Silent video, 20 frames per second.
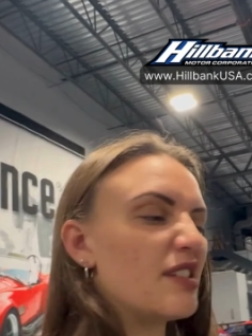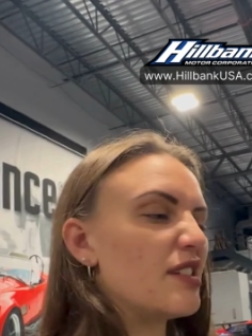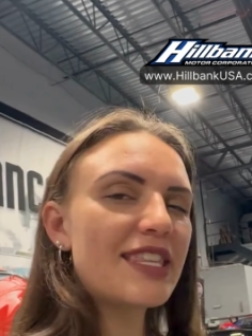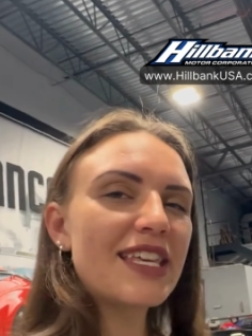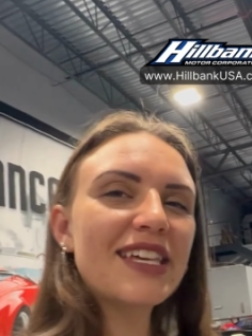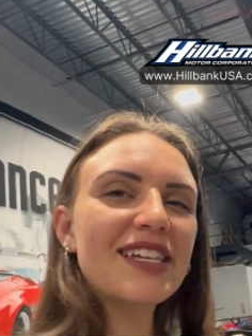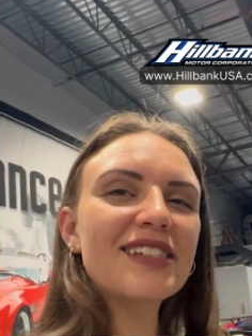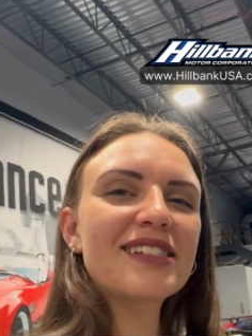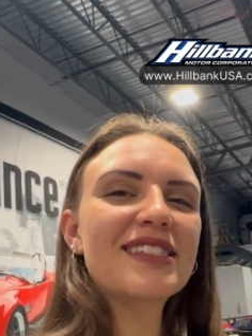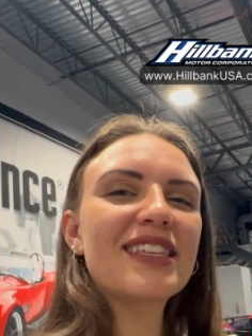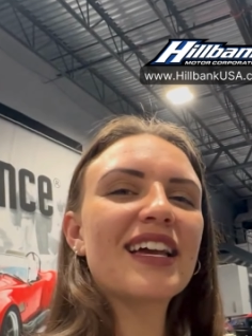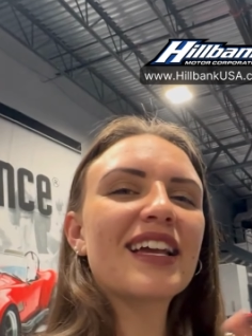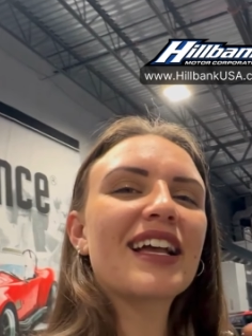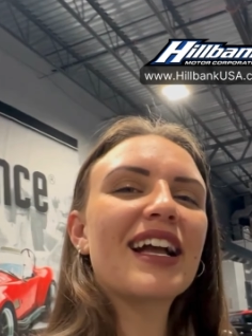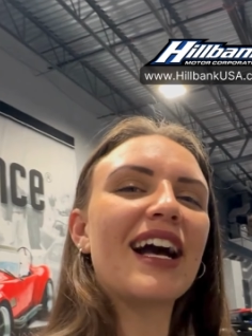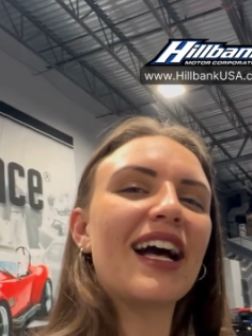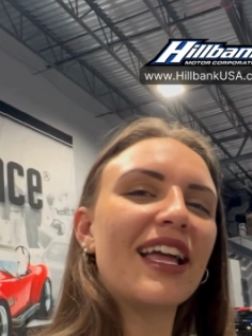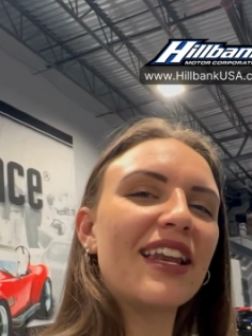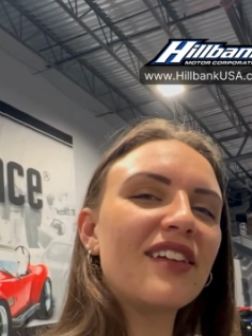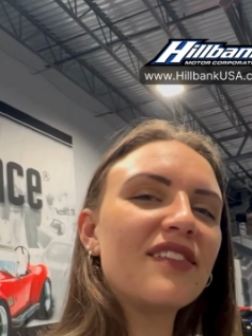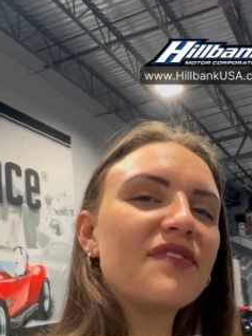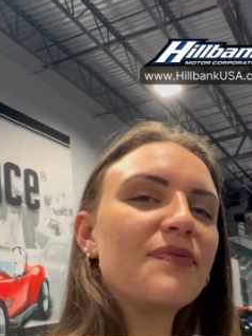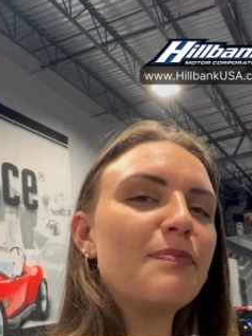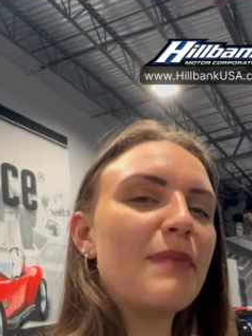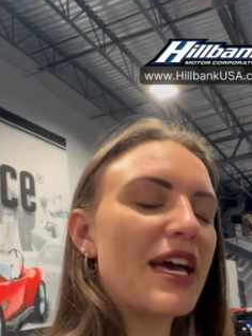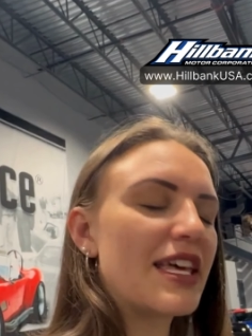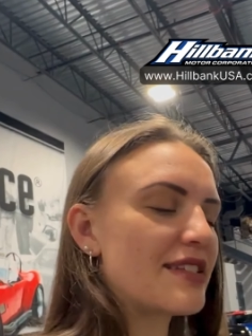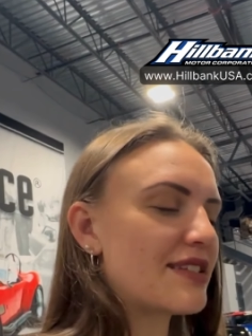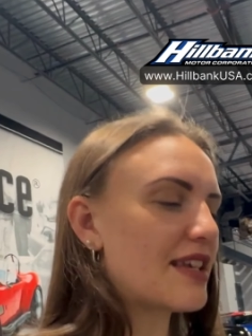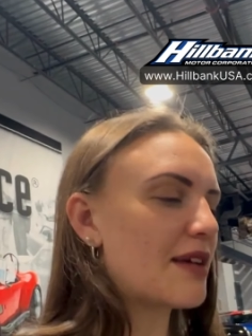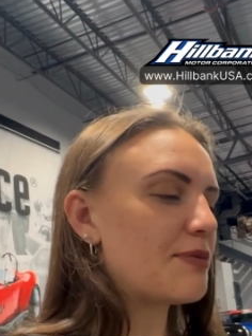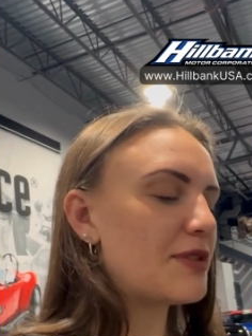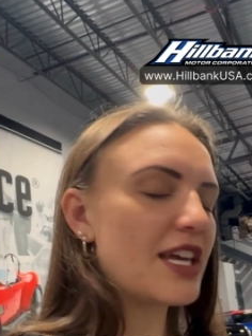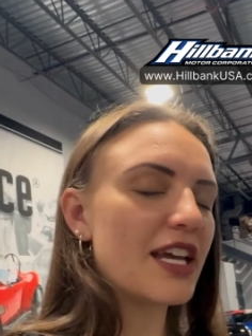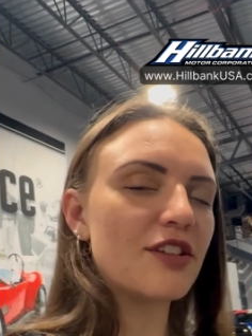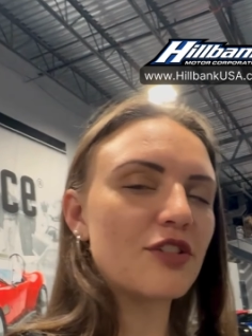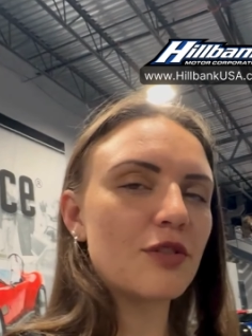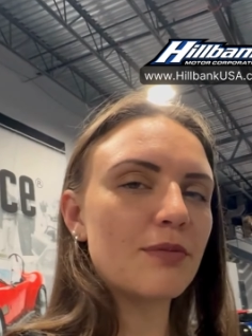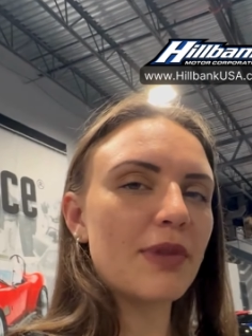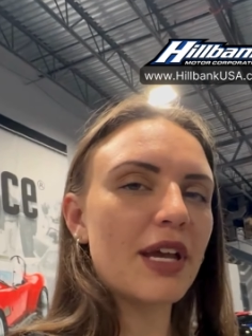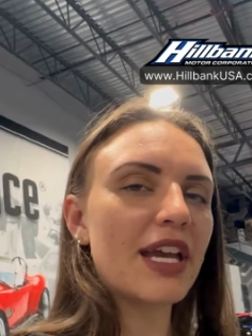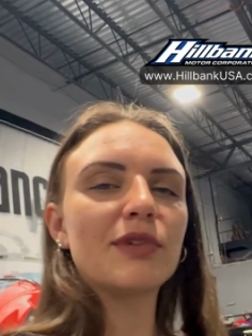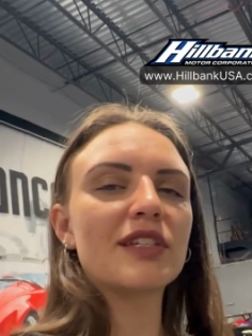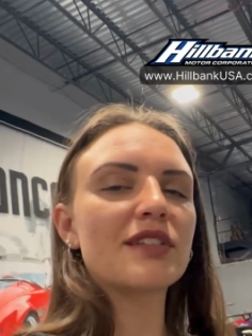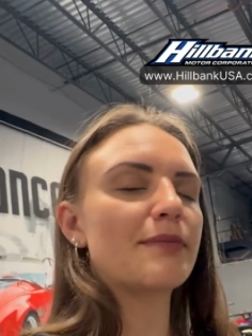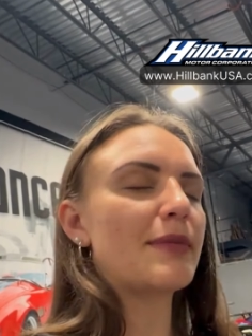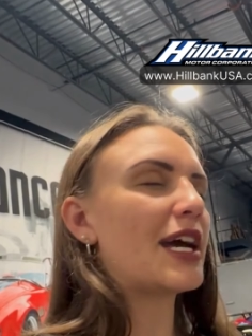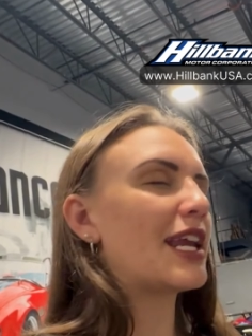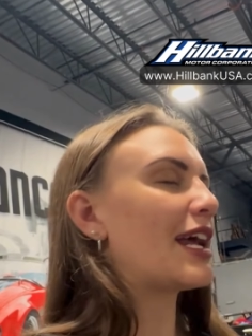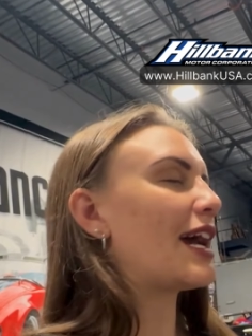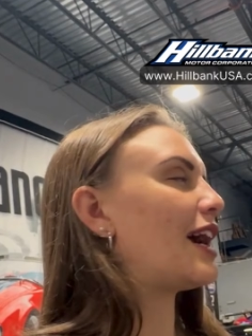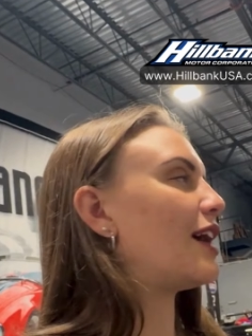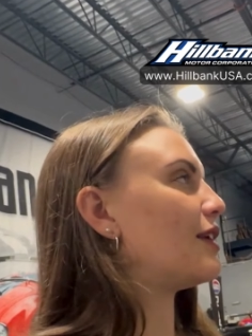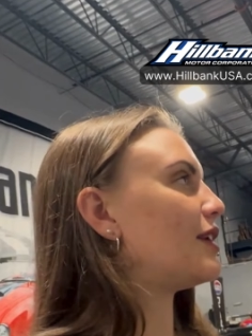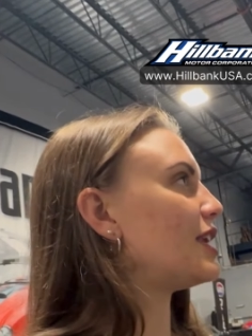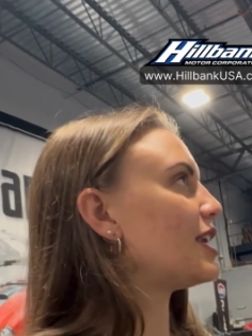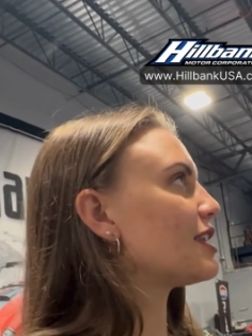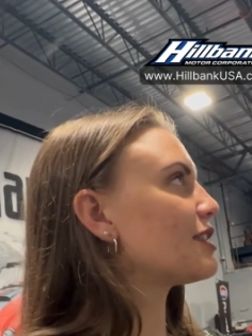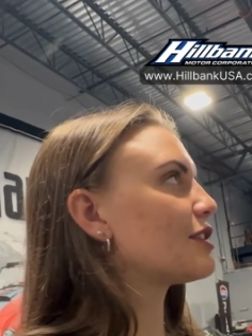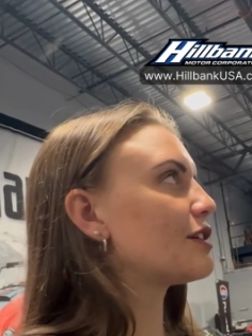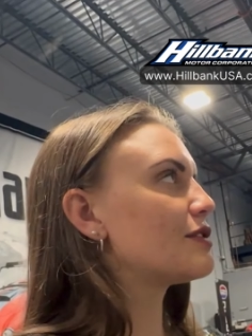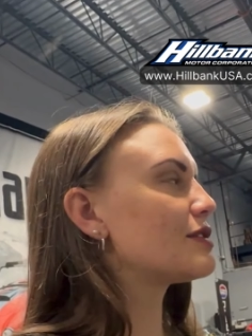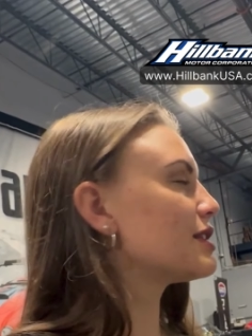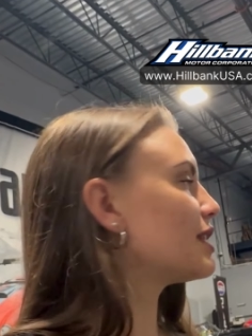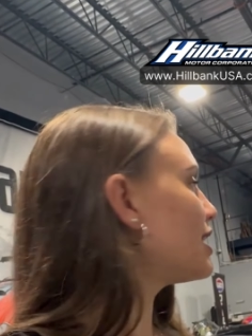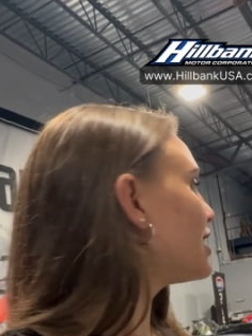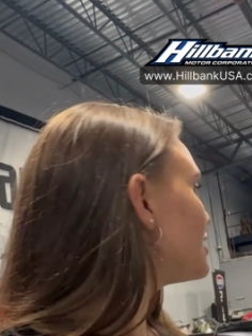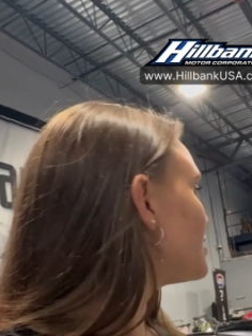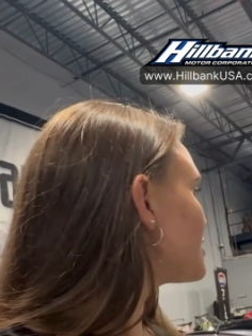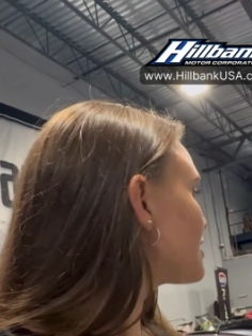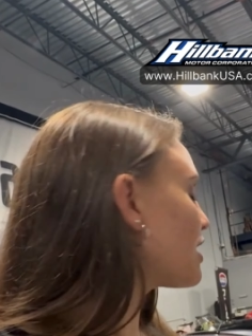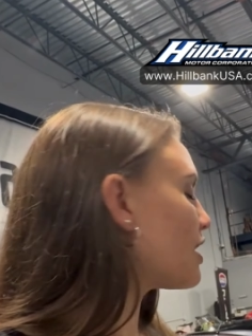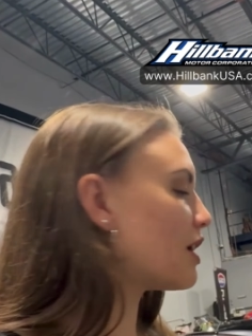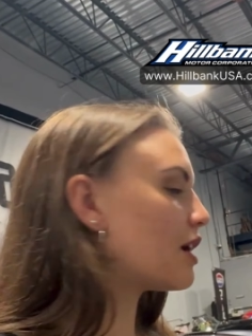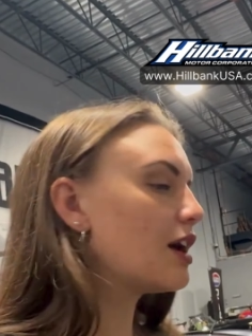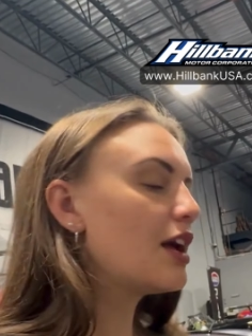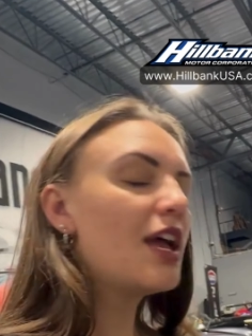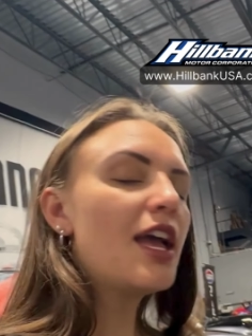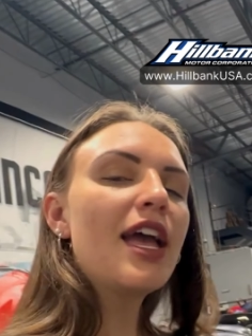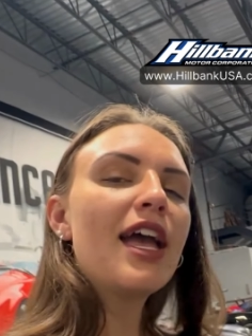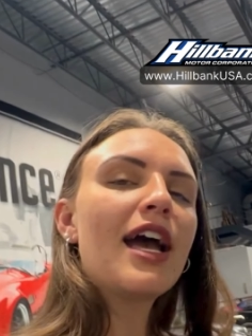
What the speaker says: things that kind of mess up the engine bay. Doesn't matter how neat those lines are.